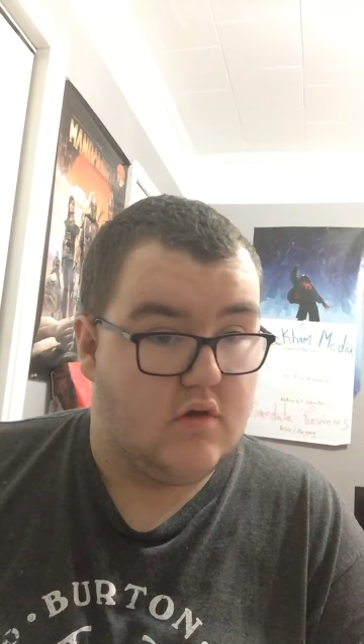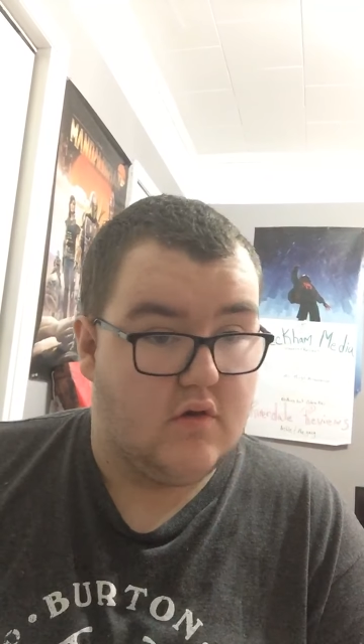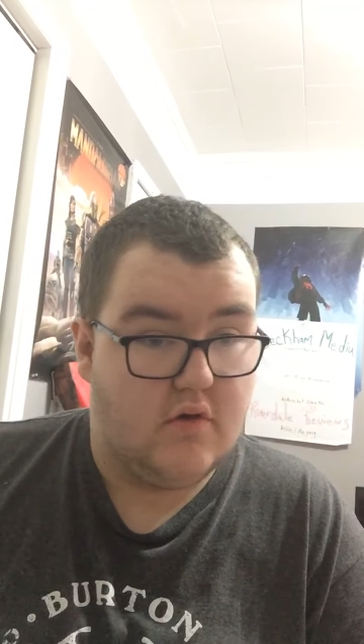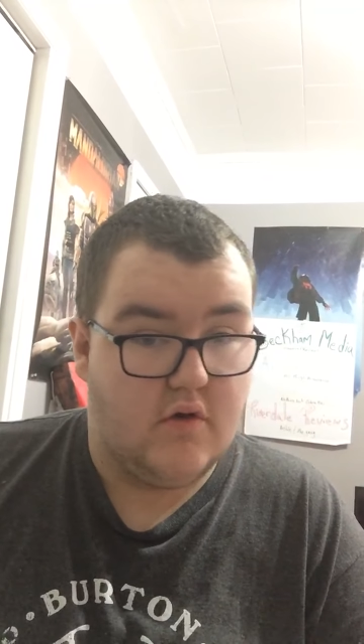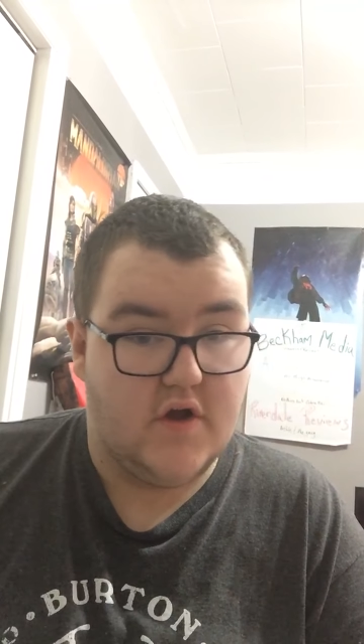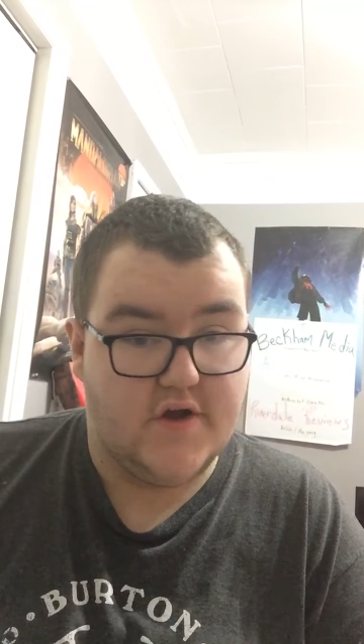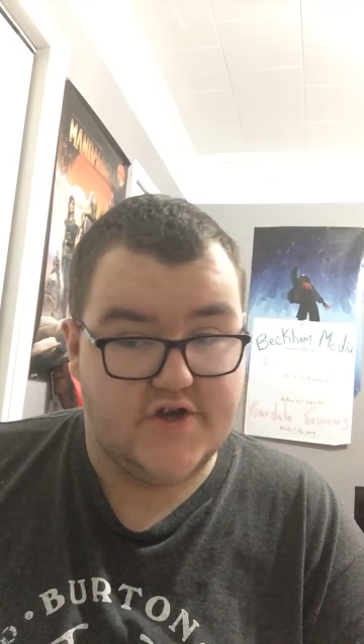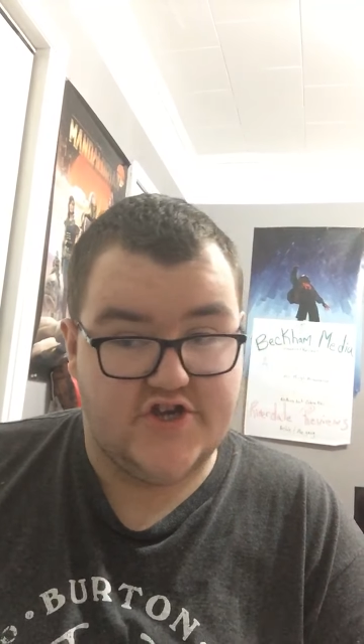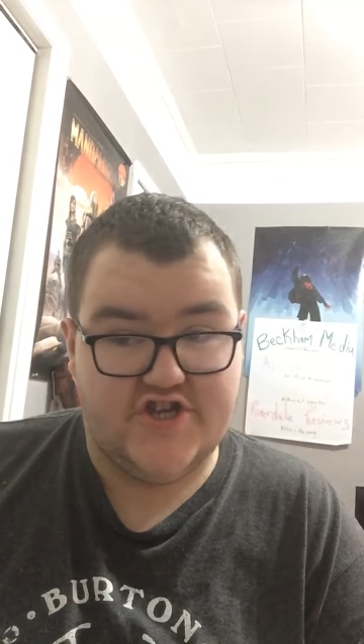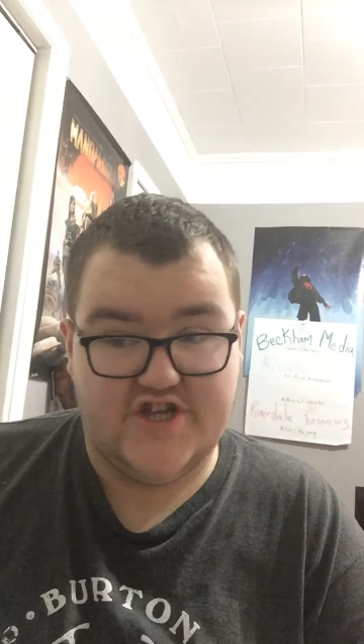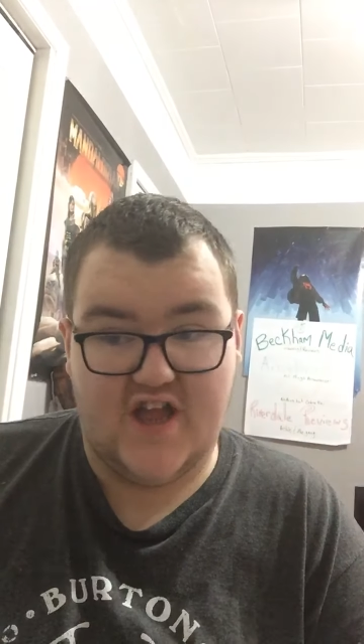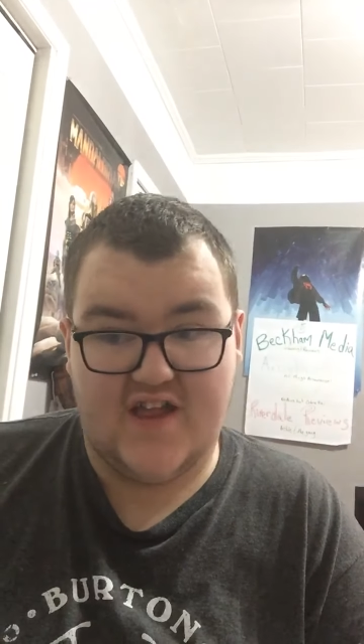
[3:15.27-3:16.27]
So Lana,
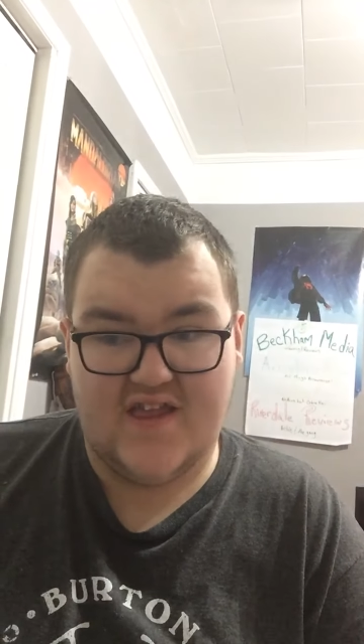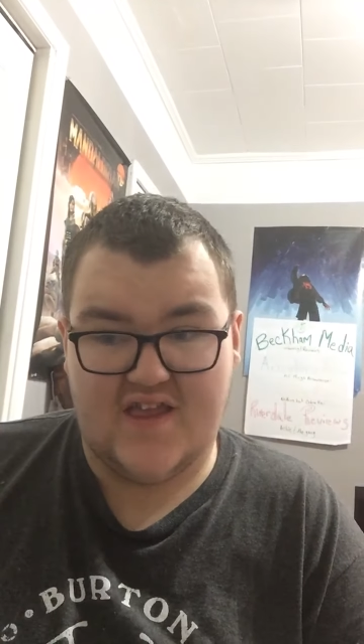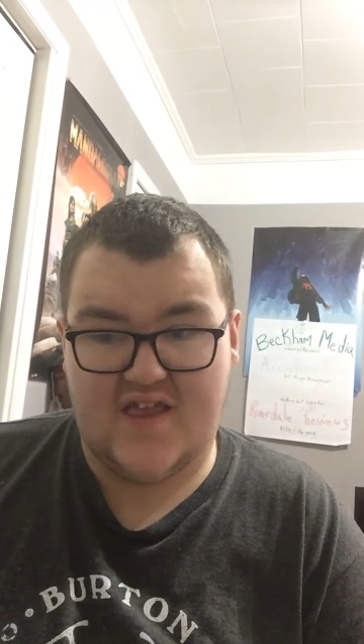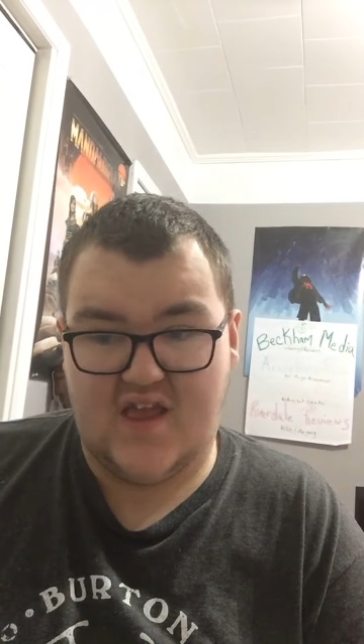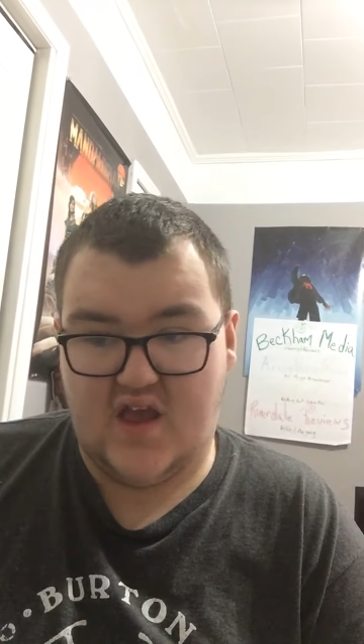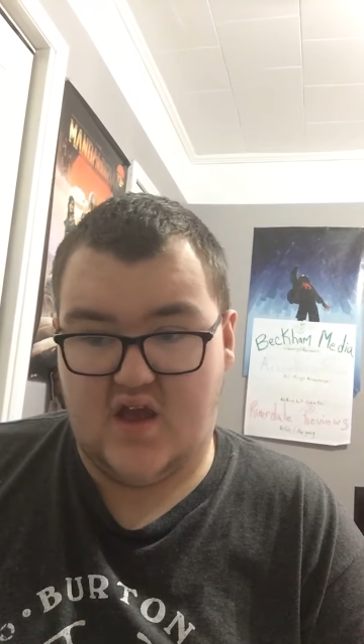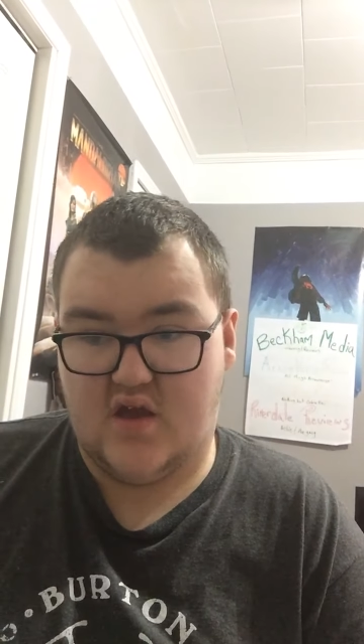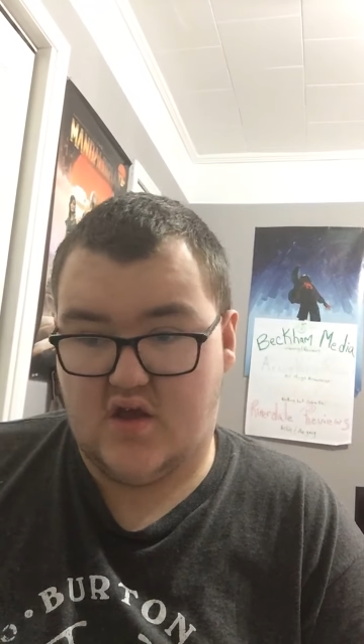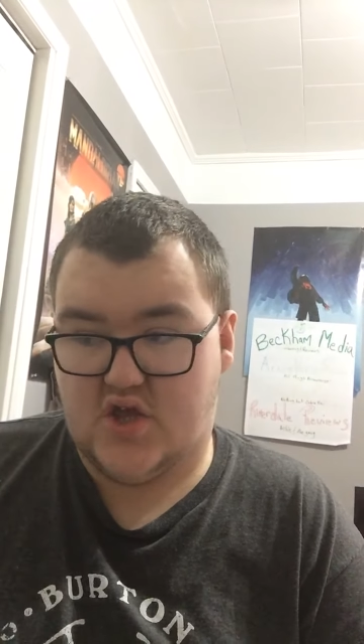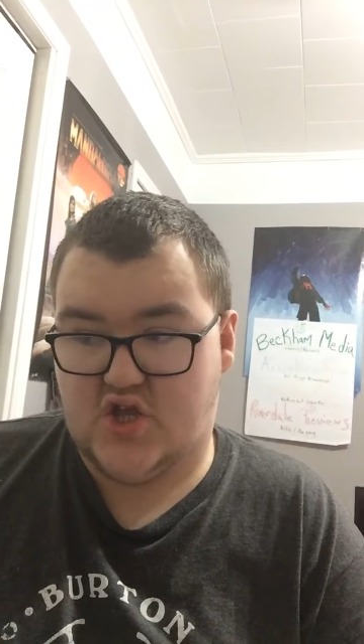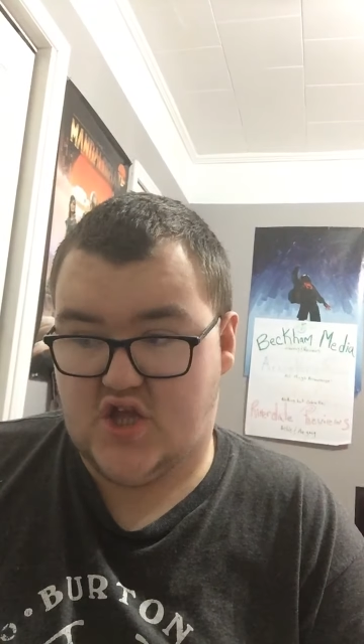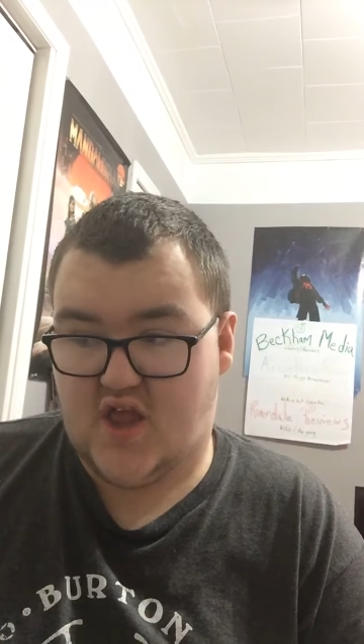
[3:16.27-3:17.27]
she does this like
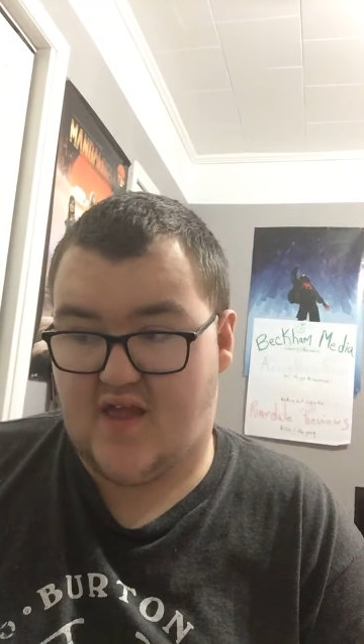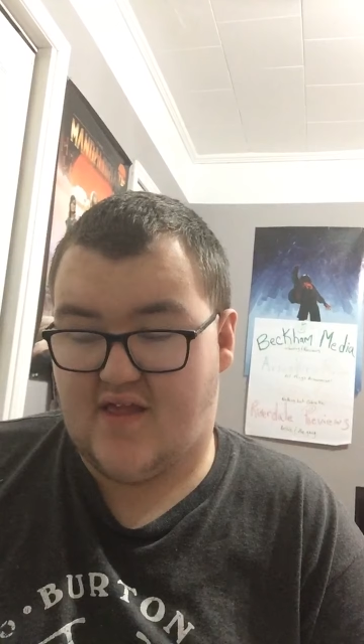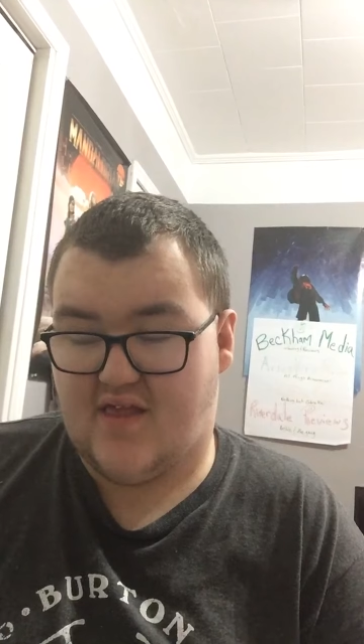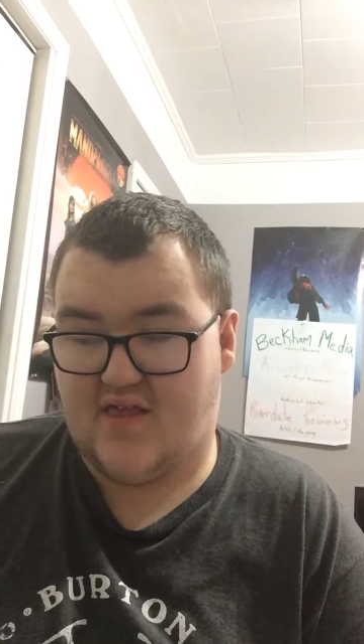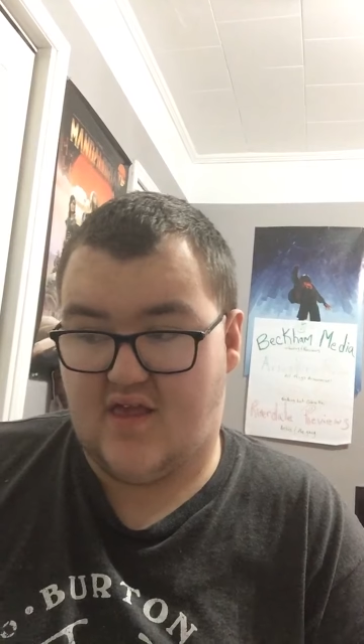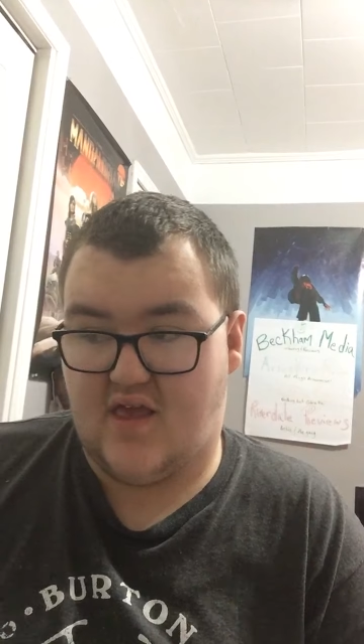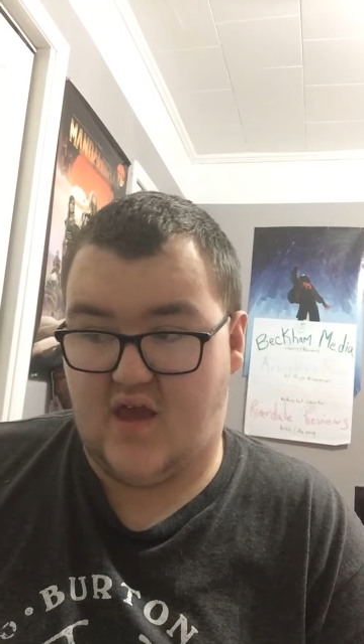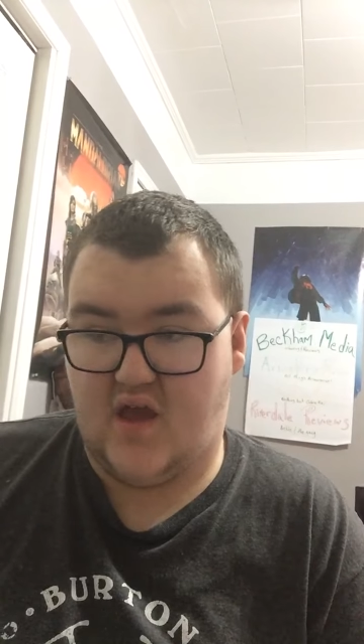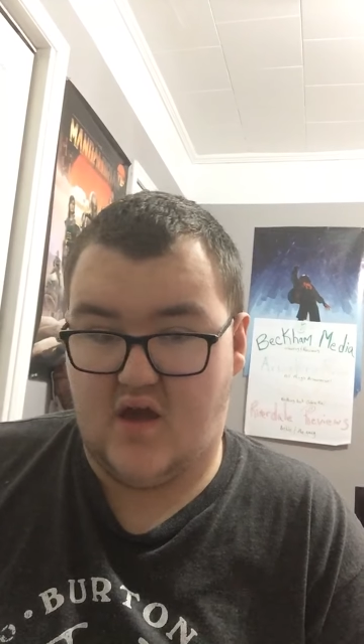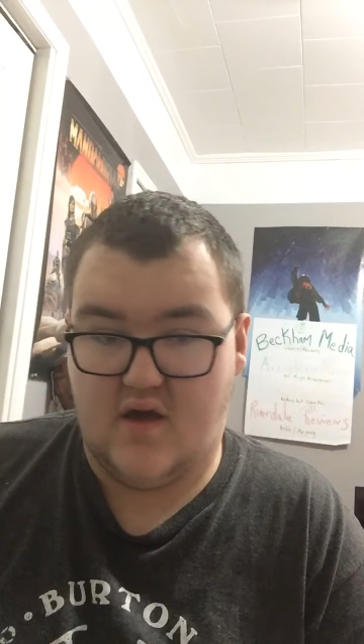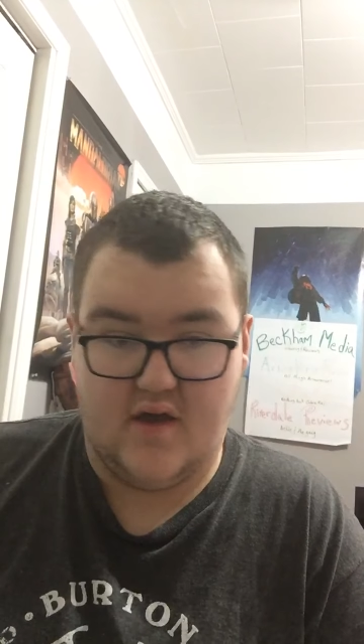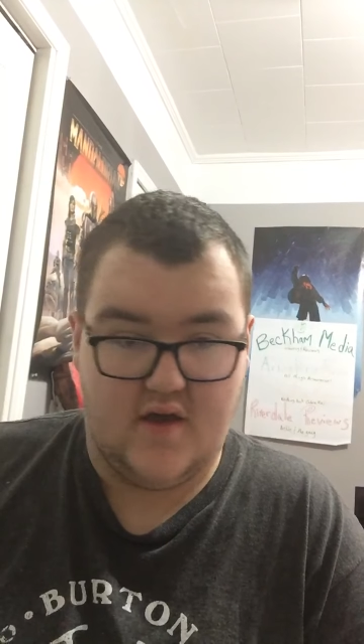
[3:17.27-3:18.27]
she does this
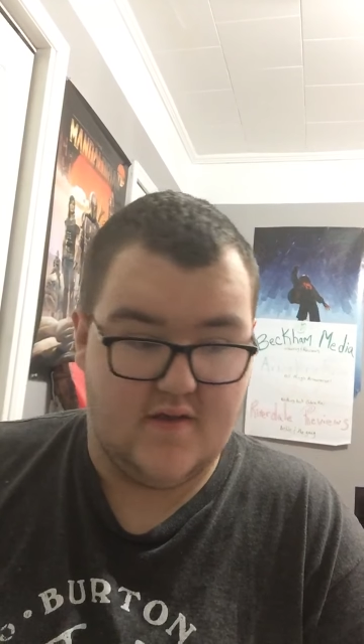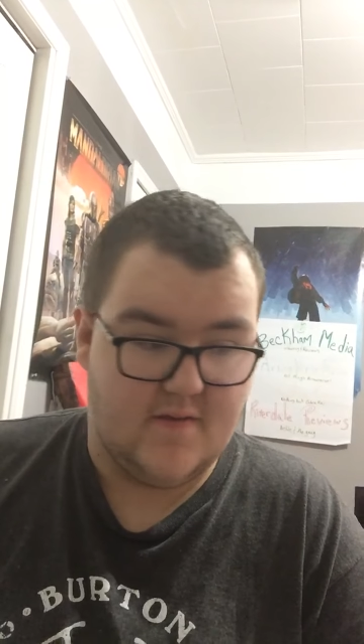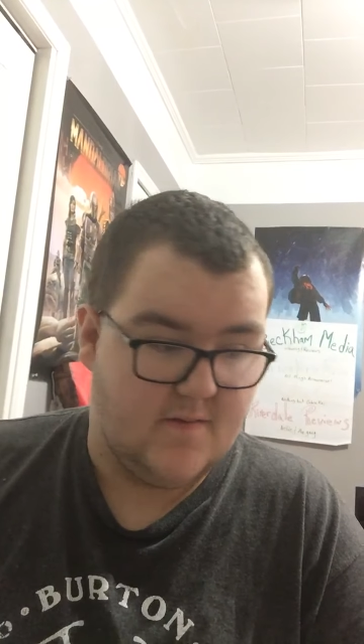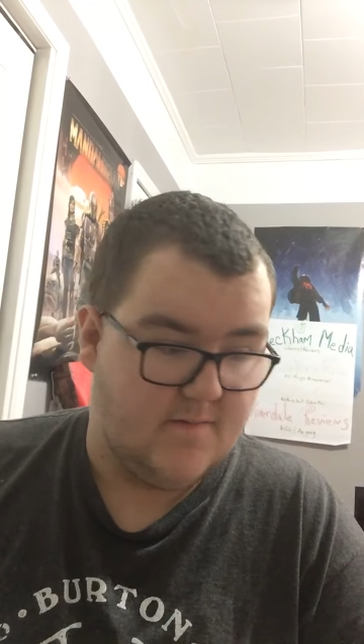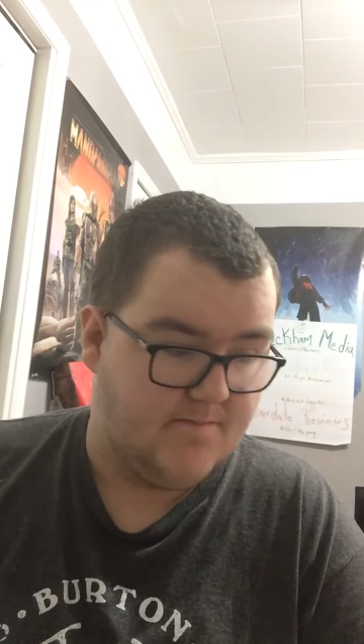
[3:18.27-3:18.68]
like like